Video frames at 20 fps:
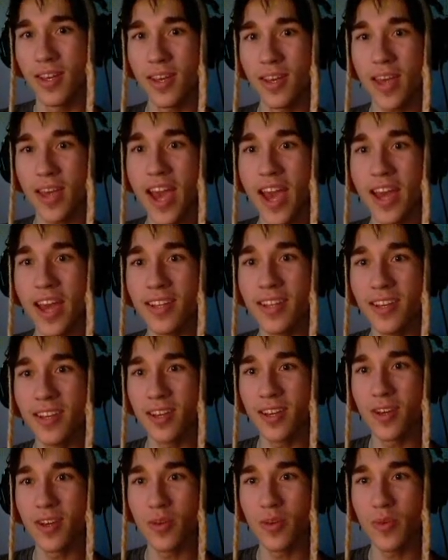and
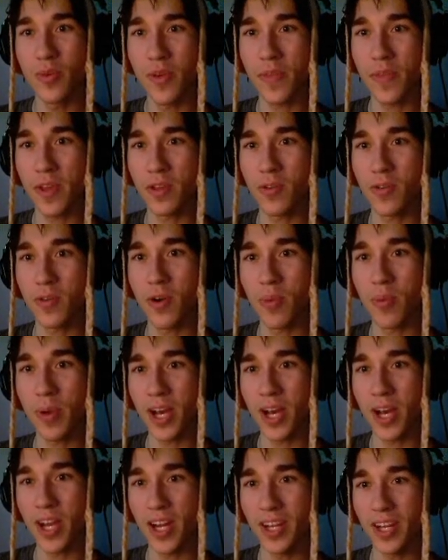with a
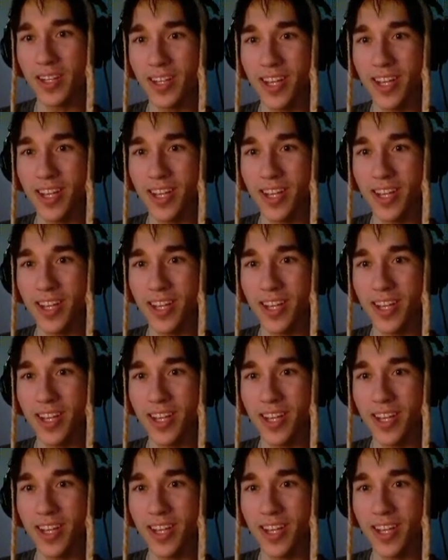crowbar.